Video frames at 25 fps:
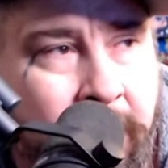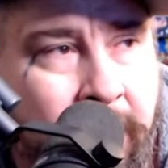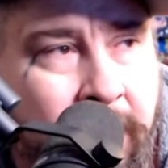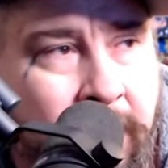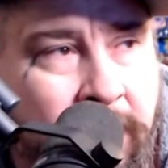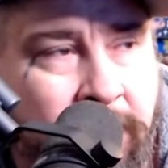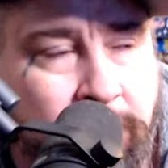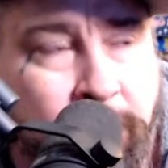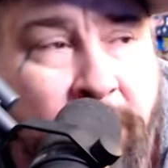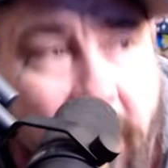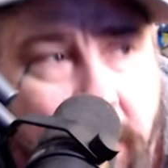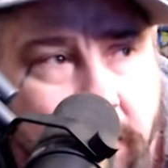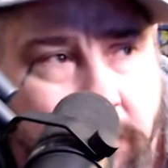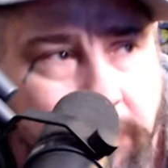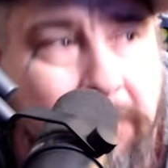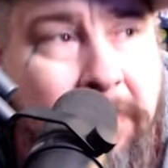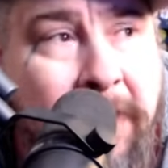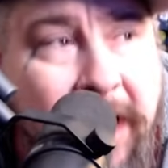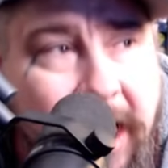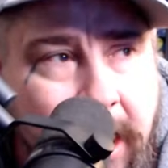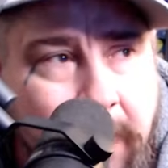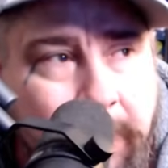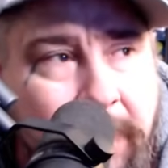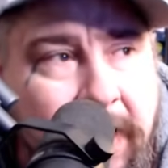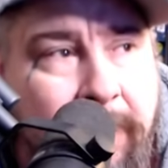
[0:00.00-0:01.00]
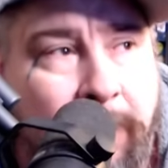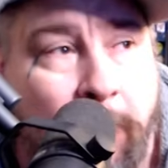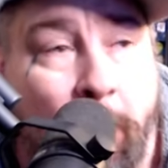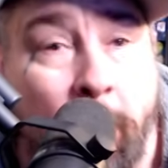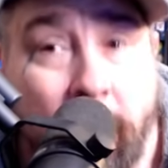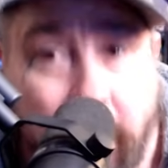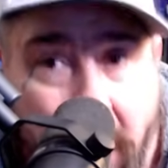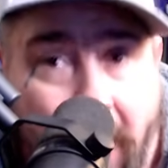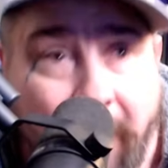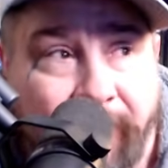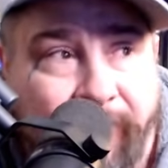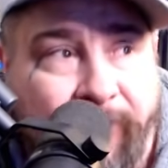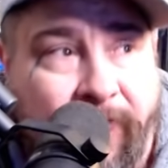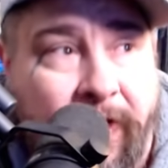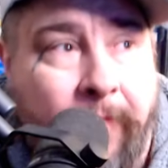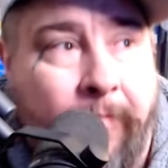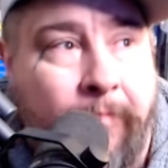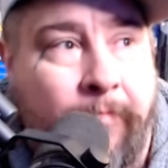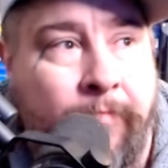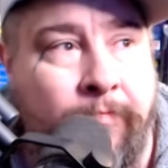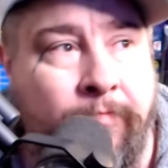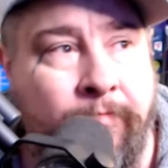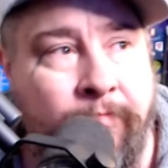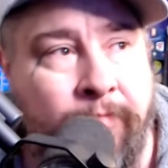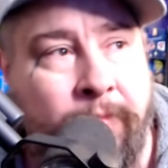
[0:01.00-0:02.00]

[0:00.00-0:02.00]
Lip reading: It's because many people loved them.